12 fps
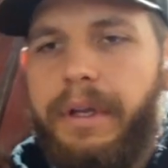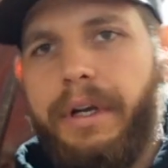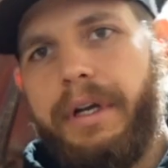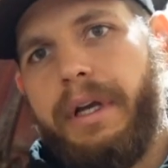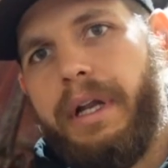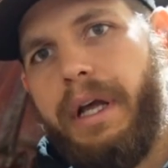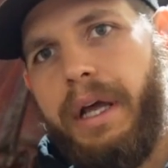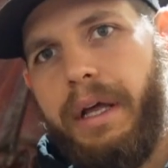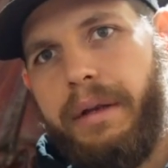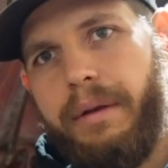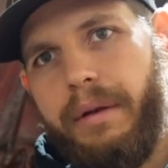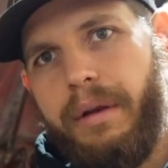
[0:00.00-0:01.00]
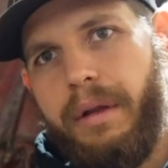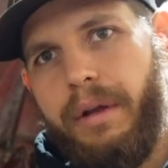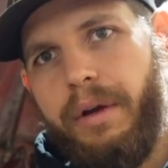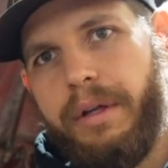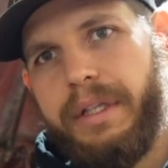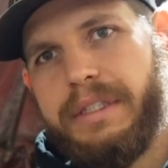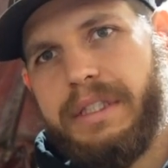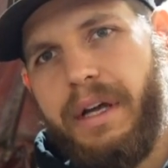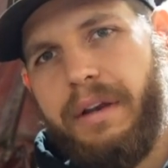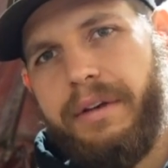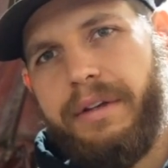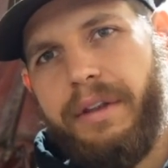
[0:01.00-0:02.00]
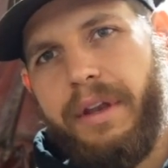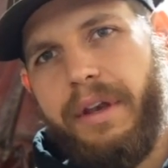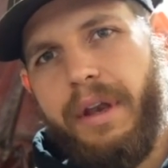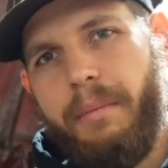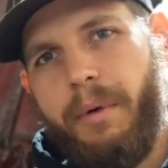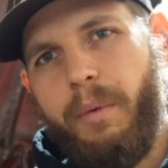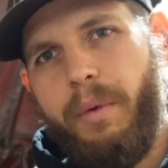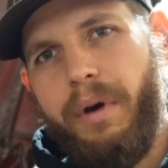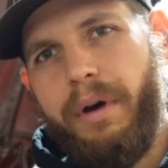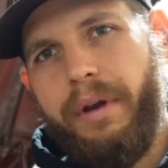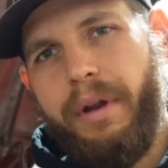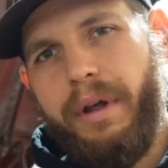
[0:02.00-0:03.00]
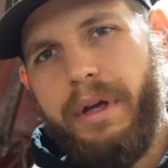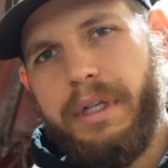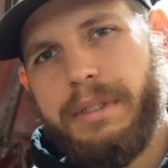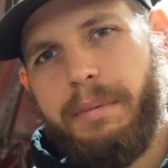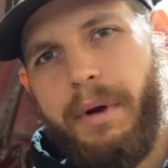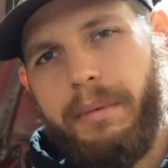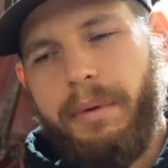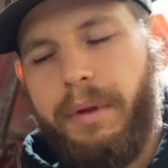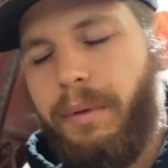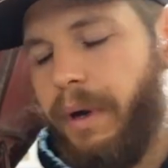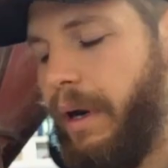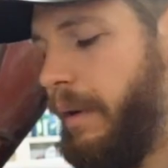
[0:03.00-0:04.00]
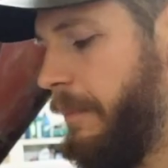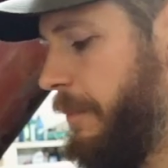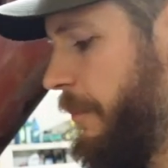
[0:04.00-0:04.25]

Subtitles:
you're gonna hook this on to the number one spark plug wire.